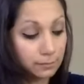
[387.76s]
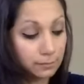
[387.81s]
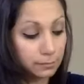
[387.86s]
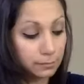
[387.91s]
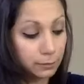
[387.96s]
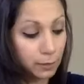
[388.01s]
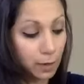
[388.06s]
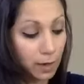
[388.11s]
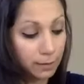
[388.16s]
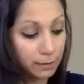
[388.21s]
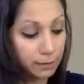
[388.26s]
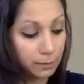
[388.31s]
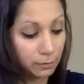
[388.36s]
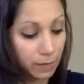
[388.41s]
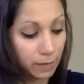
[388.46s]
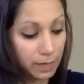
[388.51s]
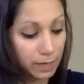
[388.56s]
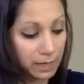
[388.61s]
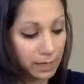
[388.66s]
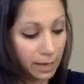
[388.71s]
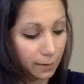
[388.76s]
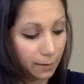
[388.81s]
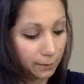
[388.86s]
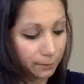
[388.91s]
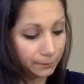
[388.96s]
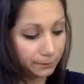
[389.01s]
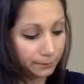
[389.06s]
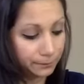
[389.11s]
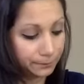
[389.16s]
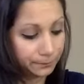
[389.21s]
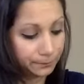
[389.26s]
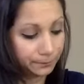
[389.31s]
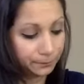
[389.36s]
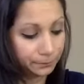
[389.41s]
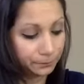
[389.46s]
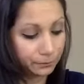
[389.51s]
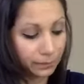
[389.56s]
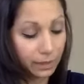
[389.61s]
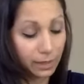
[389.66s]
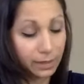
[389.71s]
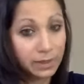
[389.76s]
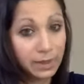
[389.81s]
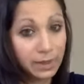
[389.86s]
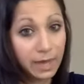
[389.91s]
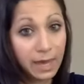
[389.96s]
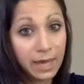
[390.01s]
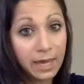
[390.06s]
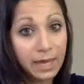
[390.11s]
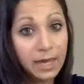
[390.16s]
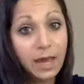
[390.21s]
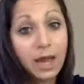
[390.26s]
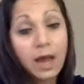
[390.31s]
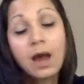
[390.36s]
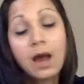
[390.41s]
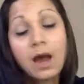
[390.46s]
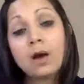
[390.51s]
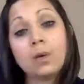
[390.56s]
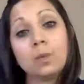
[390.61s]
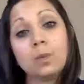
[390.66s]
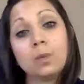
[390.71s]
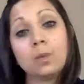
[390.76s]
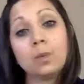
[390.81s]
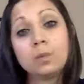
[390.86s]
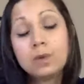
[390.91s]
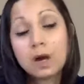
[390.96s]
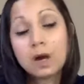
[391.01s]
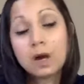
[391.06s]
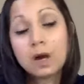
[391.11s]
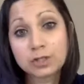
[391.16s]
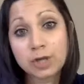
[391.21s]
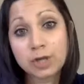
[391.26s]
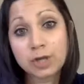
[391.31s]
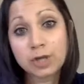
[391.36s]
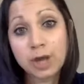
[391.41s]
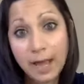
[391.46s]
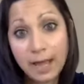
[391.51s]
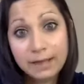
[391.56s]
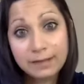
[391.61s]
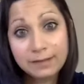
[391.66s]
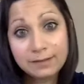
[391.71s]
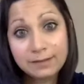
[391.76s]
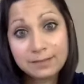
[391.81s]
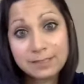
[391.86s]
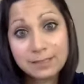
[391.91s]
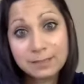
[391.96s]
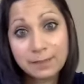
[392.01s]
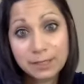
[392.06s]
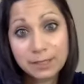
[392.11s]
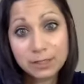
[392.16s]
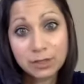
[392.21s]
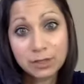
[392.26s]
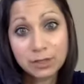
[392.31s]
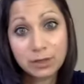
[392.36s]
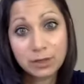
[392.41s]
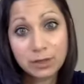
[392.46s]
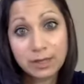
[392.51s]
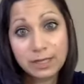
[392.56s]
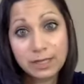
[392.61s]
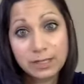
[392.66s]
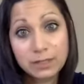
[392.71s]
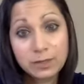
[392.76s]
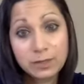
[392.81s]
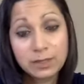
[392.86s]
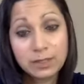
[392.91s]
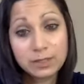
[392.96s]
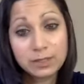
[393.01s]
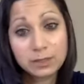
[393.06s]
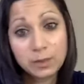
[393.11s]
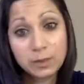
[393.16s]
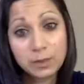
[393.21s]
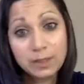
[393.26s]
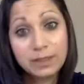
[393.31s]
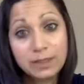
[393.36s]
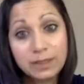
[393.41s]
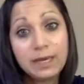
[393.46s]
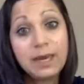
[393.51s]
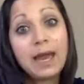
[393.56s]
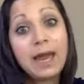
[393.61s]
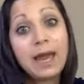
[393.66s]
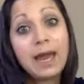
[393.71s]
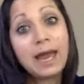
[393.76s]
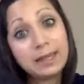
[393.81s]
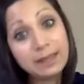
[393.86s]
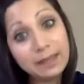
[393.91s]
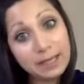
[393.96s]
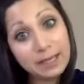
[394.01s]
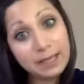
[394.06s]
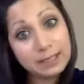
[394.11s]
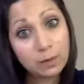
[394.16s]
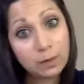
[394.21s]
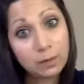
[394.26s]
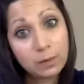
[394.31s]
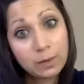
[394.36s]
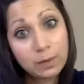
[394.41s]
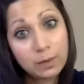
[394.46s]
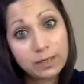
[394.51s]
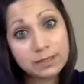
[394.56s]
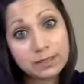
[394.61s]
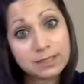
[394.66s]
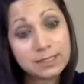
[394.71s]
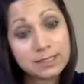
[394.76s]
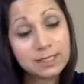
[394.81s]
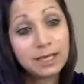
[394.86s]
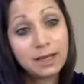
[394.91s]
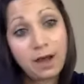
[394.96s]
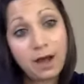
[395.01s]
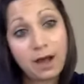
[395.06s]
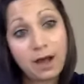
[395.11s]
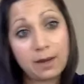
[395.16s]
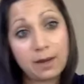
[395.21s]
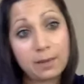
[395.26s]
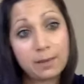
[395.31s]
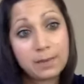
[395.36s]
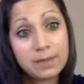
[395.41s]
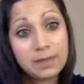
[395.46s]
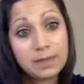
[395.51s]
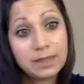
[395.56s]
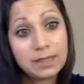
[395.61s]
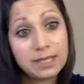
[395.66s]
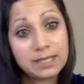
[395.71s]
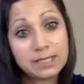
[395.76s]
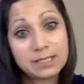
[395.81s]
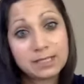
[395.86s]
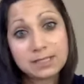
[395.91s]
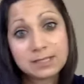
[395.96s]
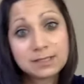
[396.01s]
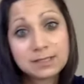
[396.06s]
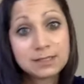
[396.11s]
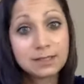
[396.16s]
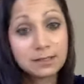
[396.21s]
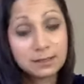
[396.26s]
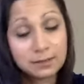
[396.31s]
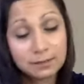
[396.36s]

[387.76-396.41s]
problem right now. They are trying to make sure that they do things quickly, and they don't want to get caught up in this